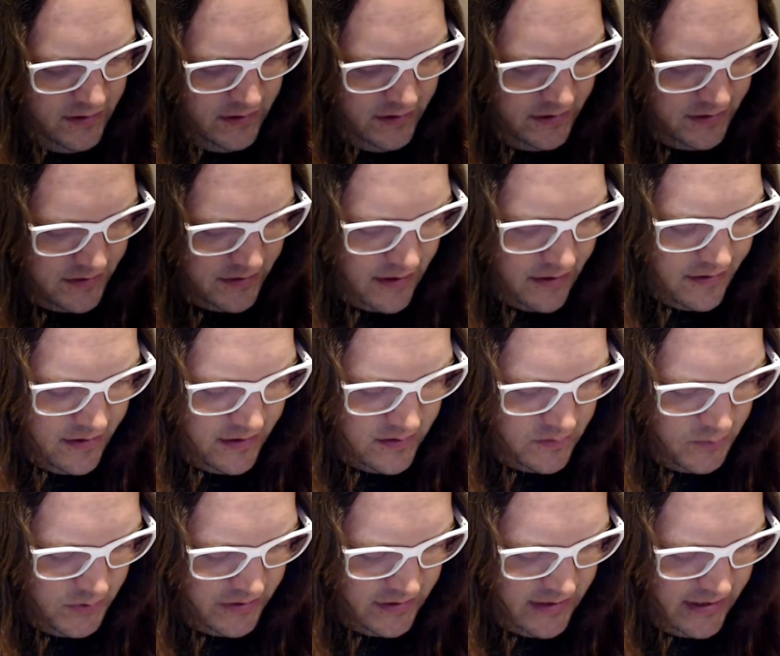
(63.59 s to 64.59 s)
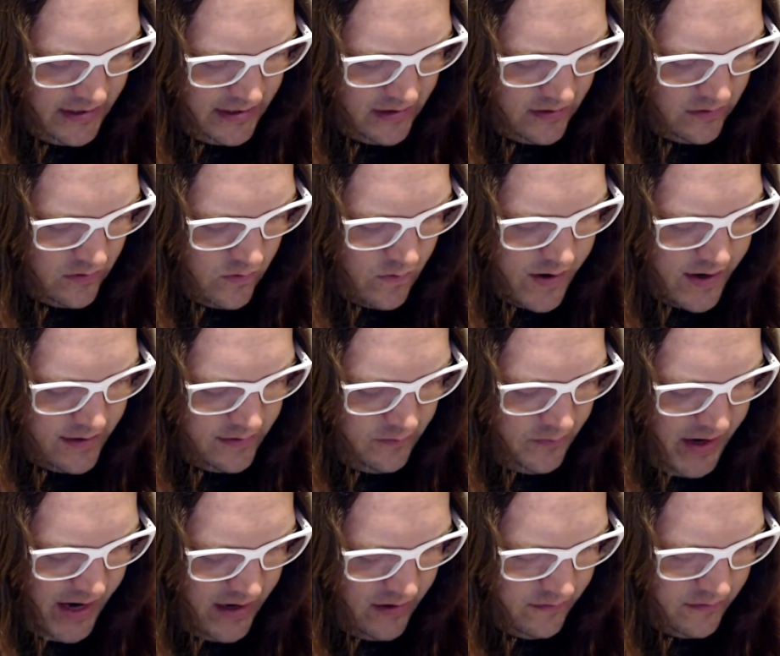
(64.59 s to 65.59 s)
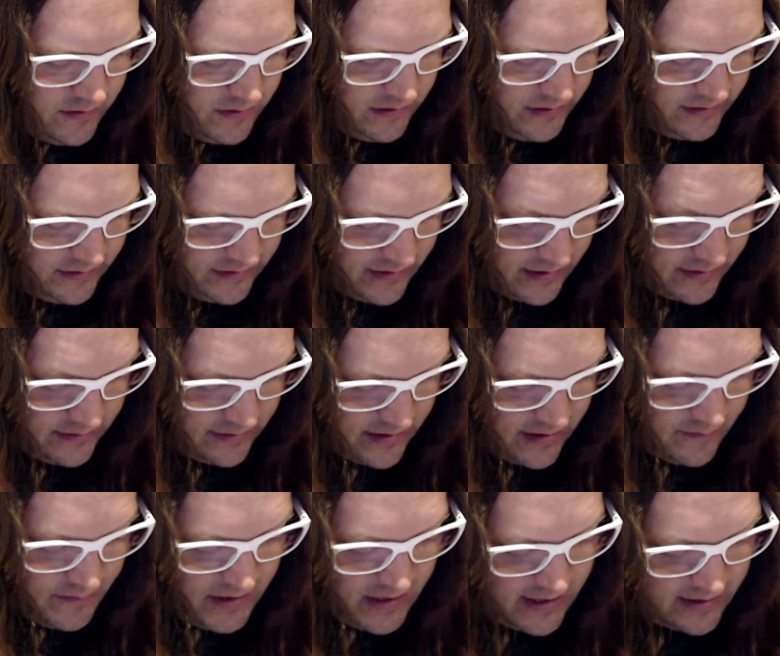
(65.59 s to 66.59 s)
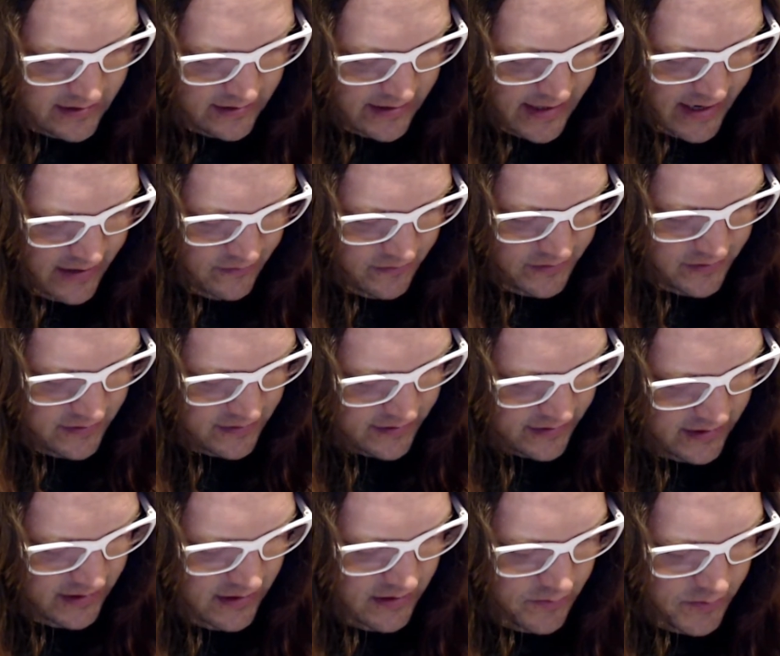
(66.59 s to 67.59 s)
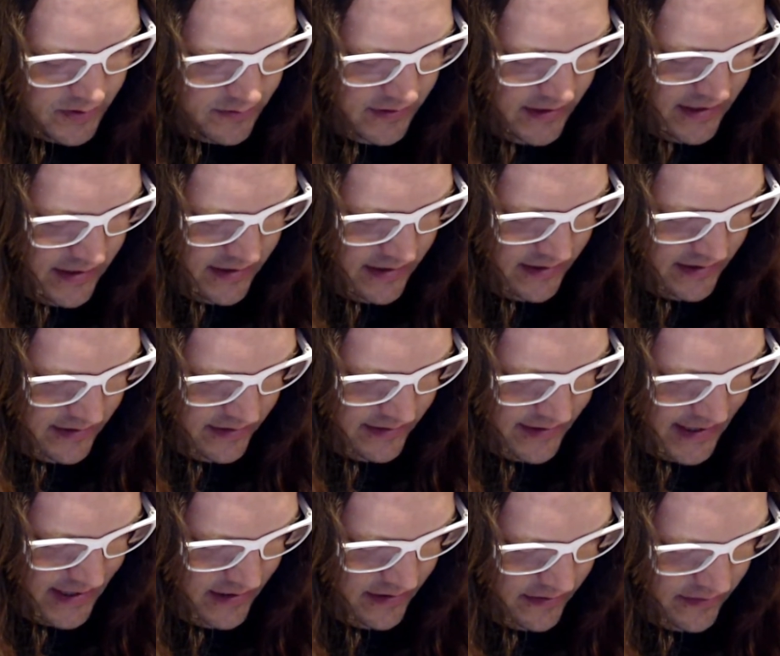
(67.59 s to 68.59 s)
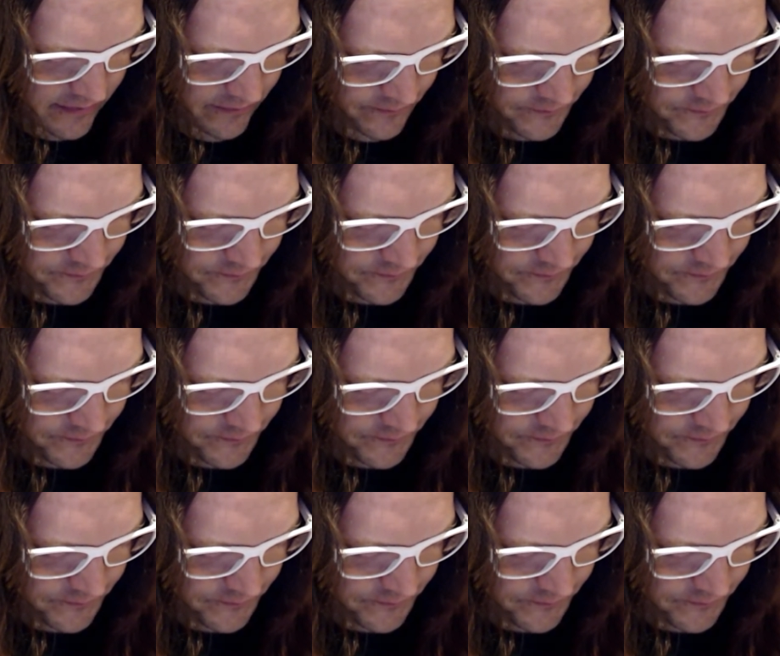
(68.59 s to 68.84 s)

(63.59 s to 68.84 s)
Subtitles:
So this particular one, Penguin, it does come in other languages. I think you can probably get it in Italian.